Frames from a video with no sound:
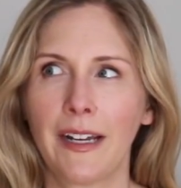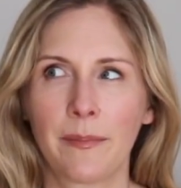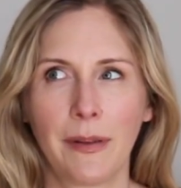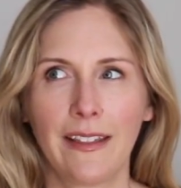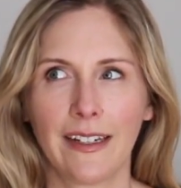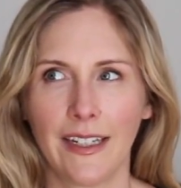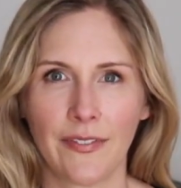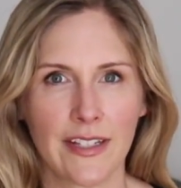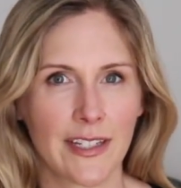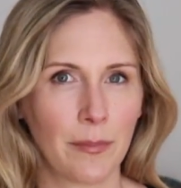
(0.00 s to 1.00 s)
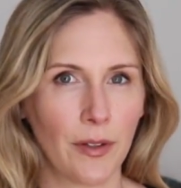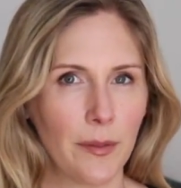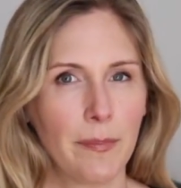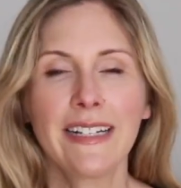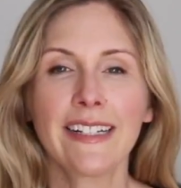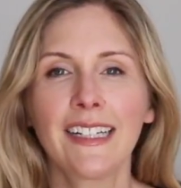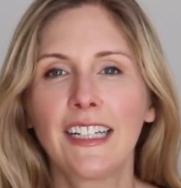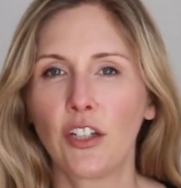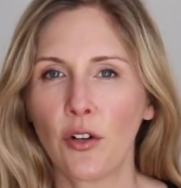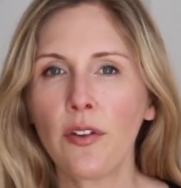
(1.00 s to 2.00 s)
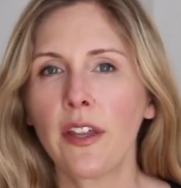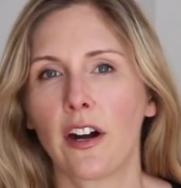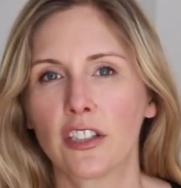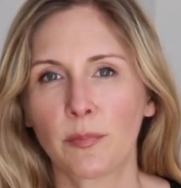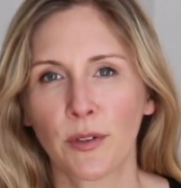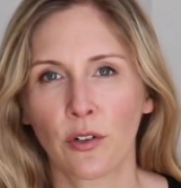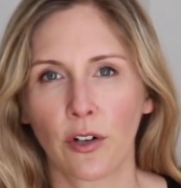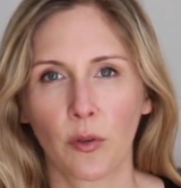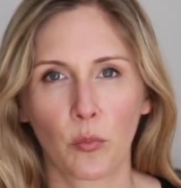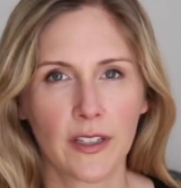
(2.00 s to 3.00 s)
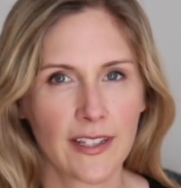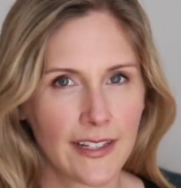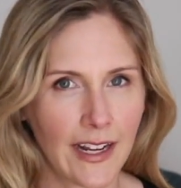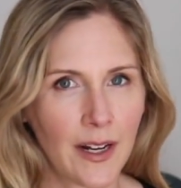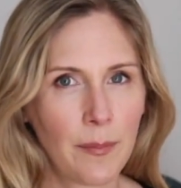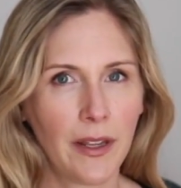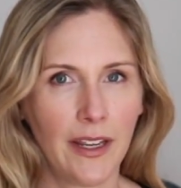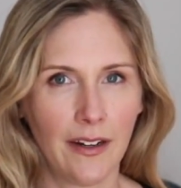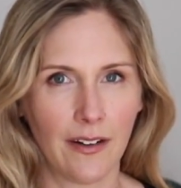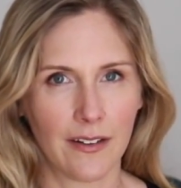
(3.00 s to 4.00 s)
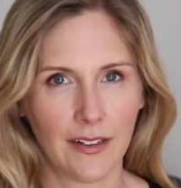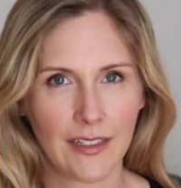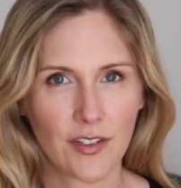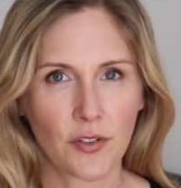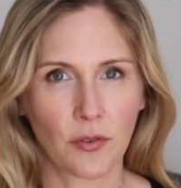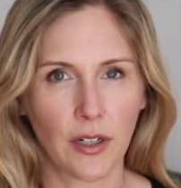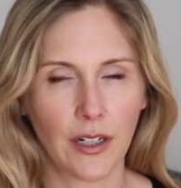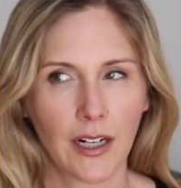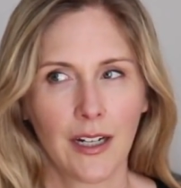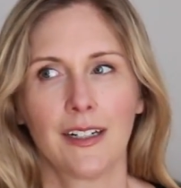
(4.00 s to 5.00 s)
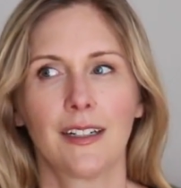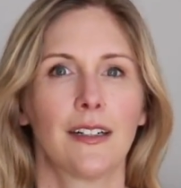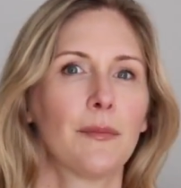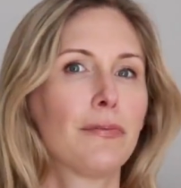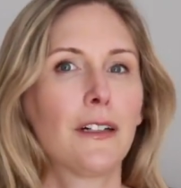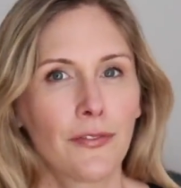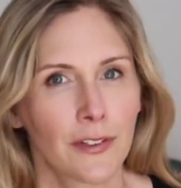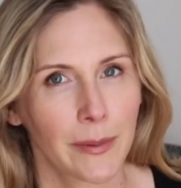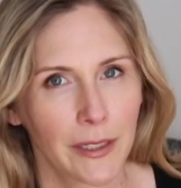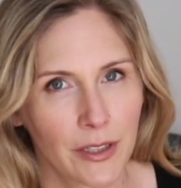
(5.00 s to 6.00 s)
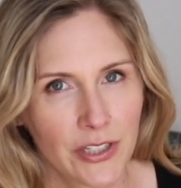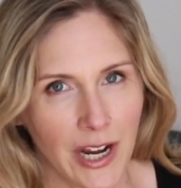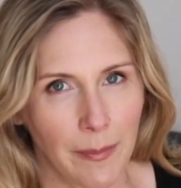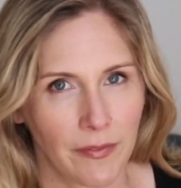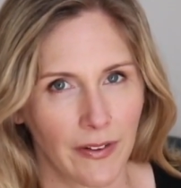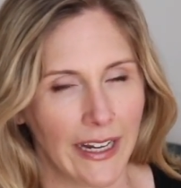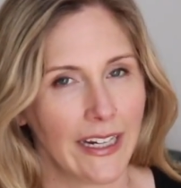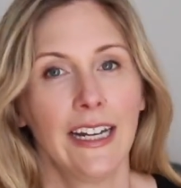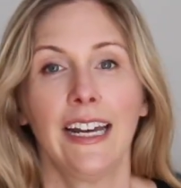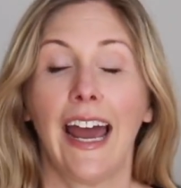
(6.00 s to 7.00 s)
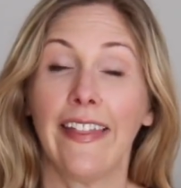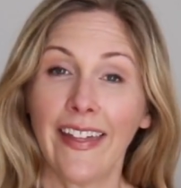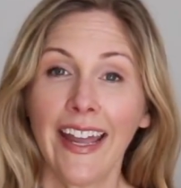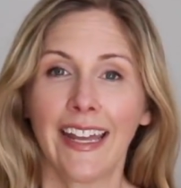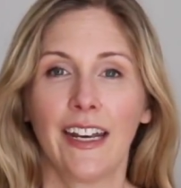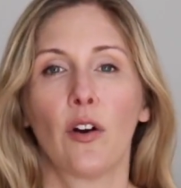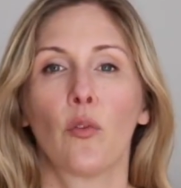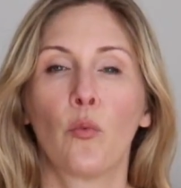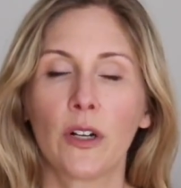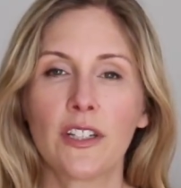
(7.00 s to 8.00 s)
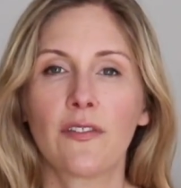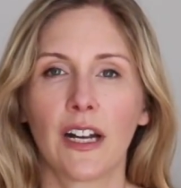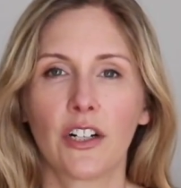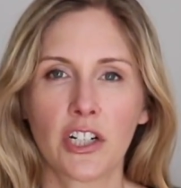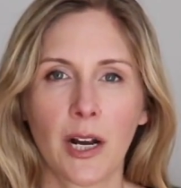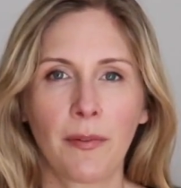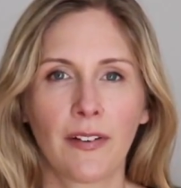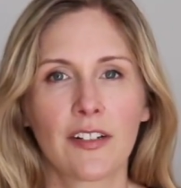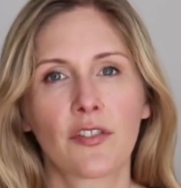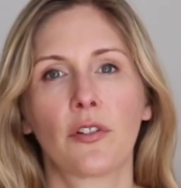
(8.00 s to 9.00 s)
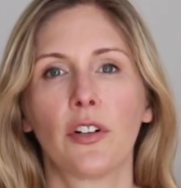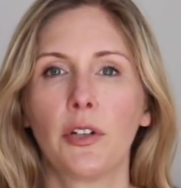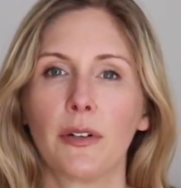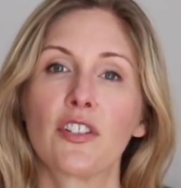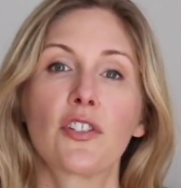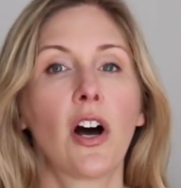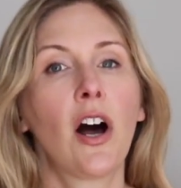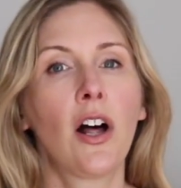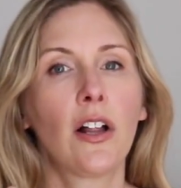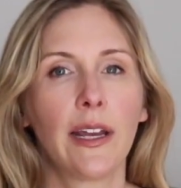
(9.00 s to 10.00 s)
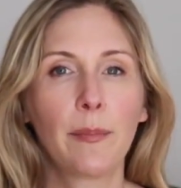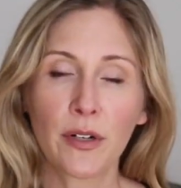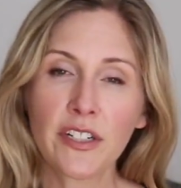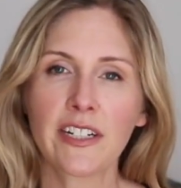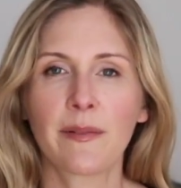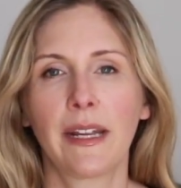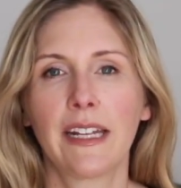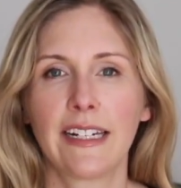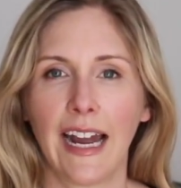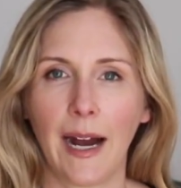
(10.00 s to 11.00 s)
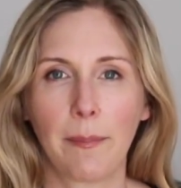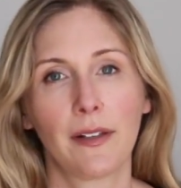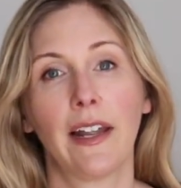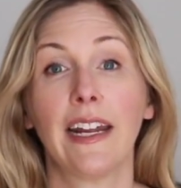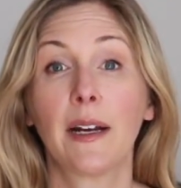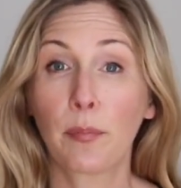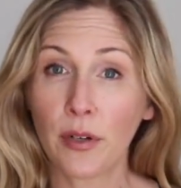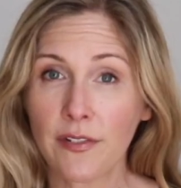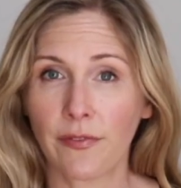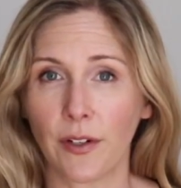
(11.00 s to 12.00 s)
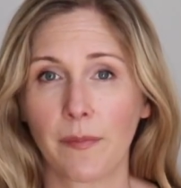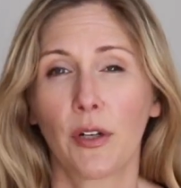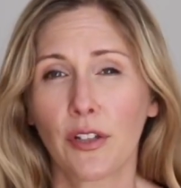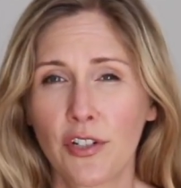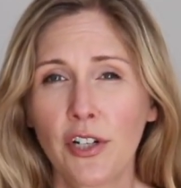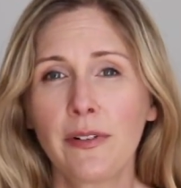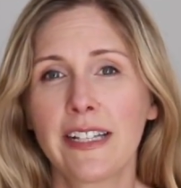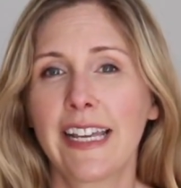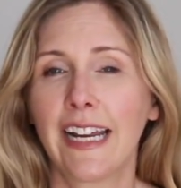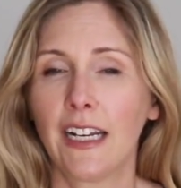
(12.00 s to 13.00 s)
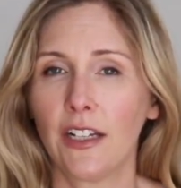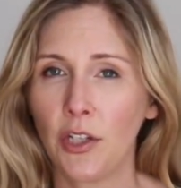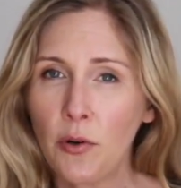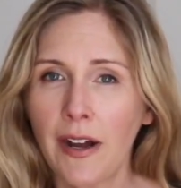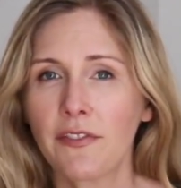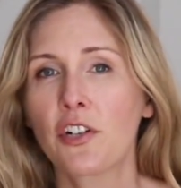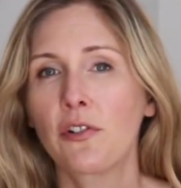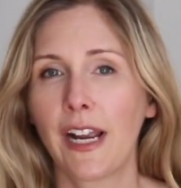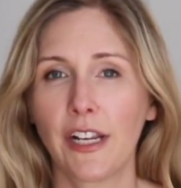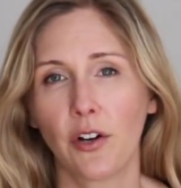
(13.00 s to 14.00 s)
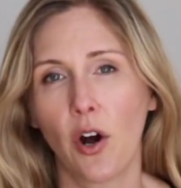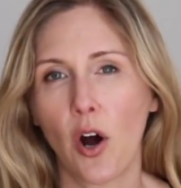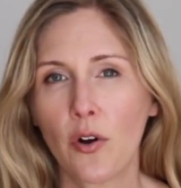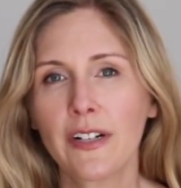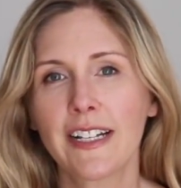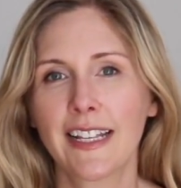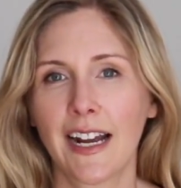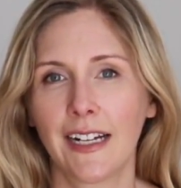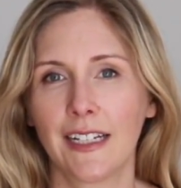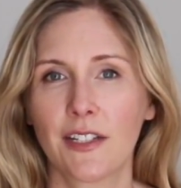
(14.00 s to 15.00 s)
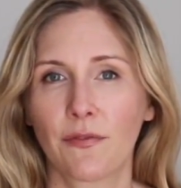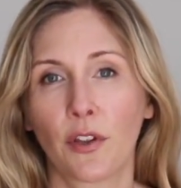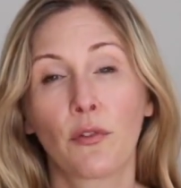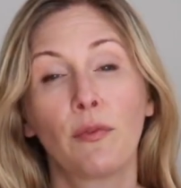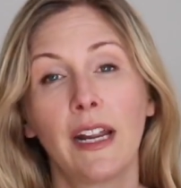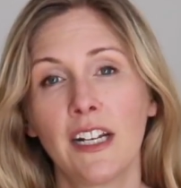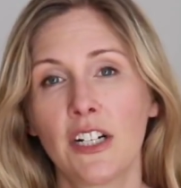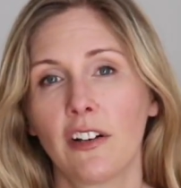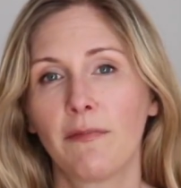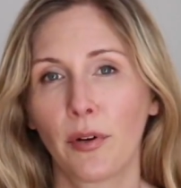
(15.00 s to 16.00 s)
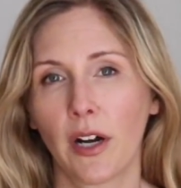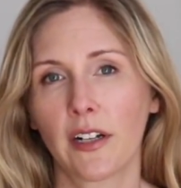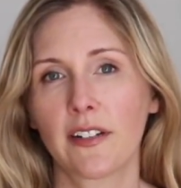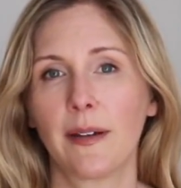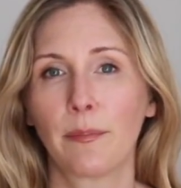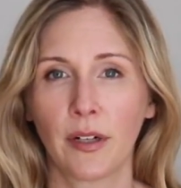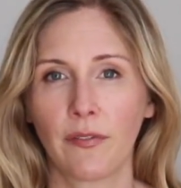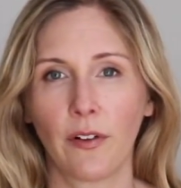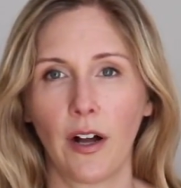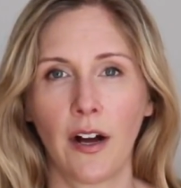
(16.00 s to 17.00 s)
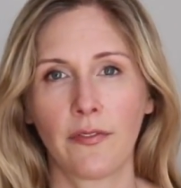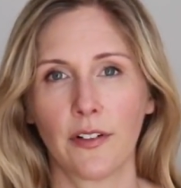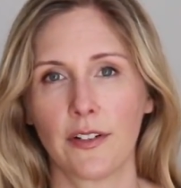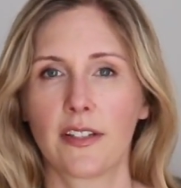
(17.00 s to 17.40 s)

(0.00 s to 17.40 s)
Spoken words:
I can make that even simpler. Basically, you, the entrepreneur, would set up an online store, preferably with Shopify. And then once you've got your Shopify store, you install a print-on-demand app like Printful. What you'll do is then you have to create your own designs for the range of products that Printful offers.